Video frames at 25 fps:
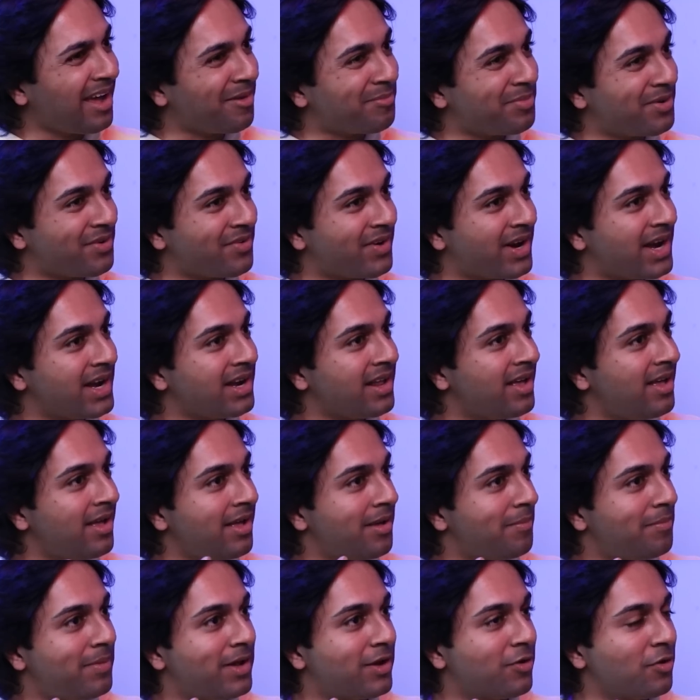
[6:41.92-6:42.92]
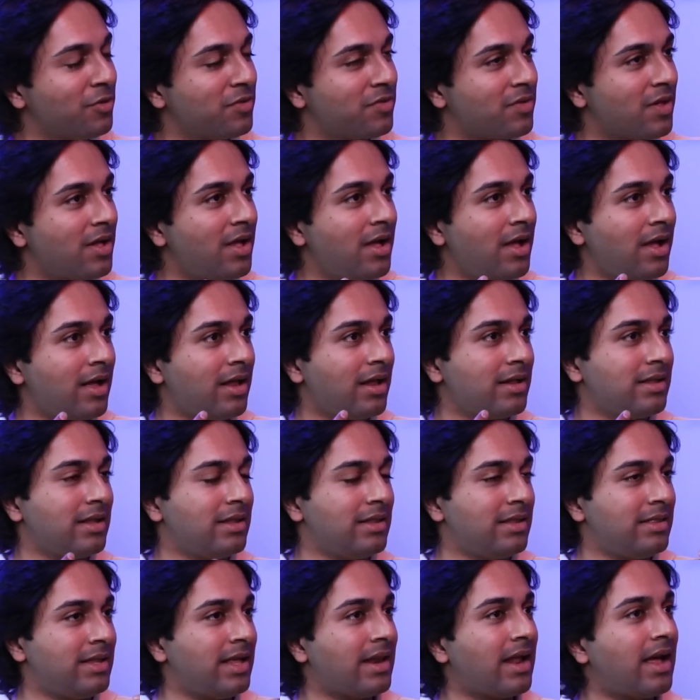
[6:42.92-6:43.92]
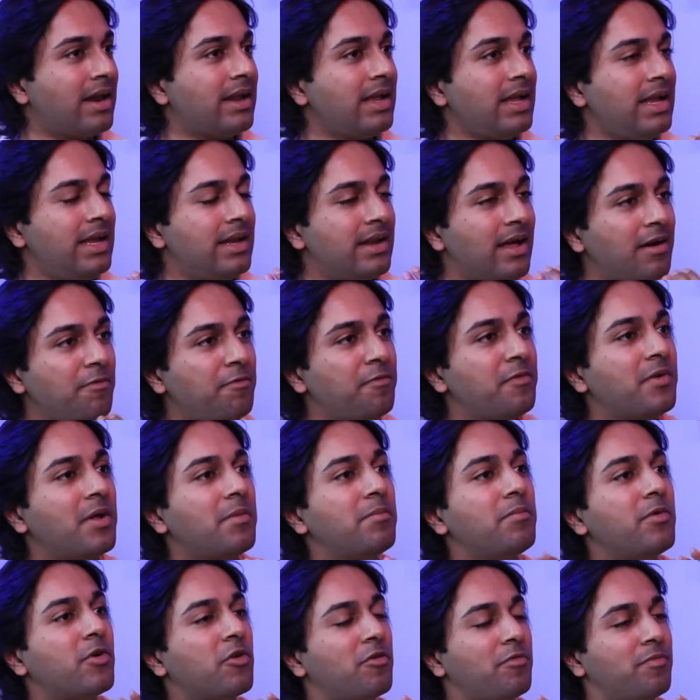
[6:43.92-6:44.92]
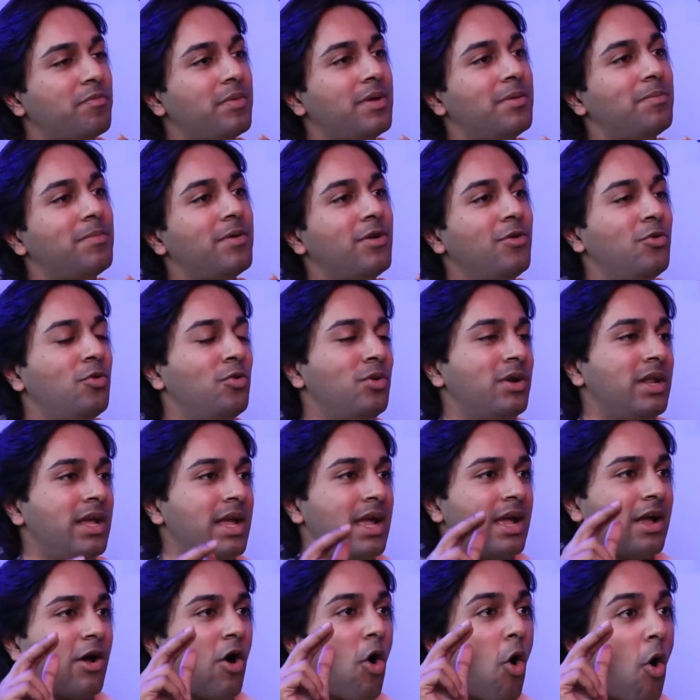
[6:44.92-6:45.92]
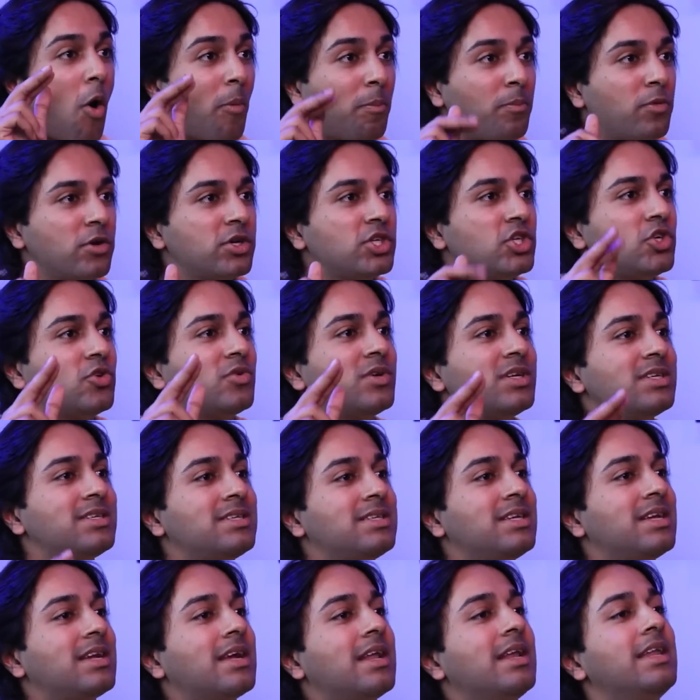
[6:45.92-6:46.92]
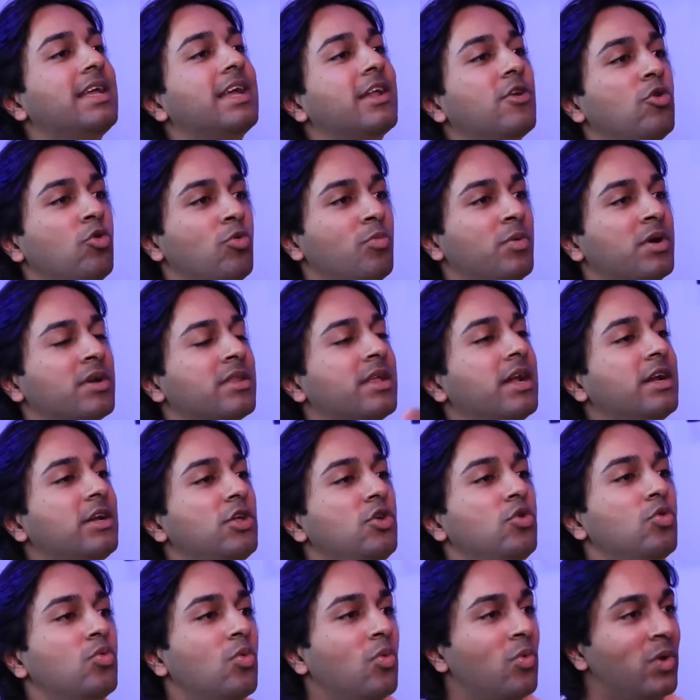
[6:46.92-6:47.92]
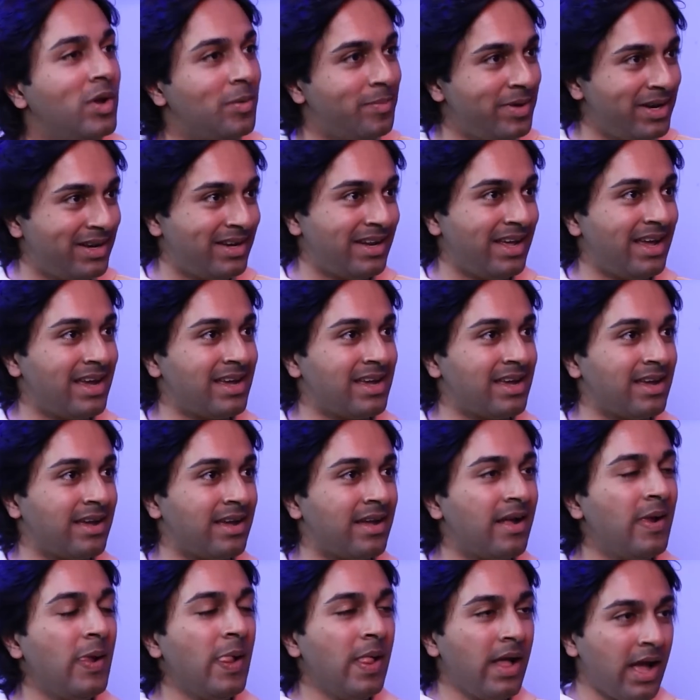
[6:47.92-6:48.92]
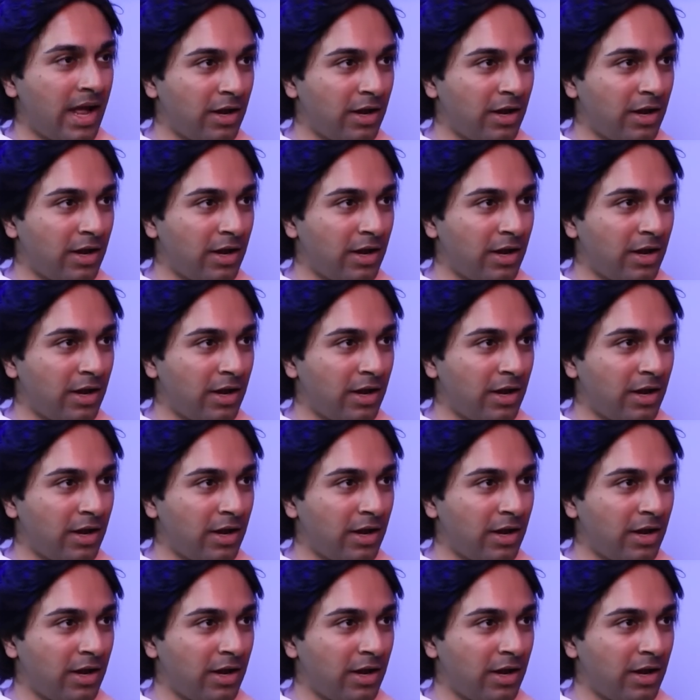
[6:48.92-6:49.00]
happen, right? Because there are enough number of people who take opportunistically an Uber that you will be taking.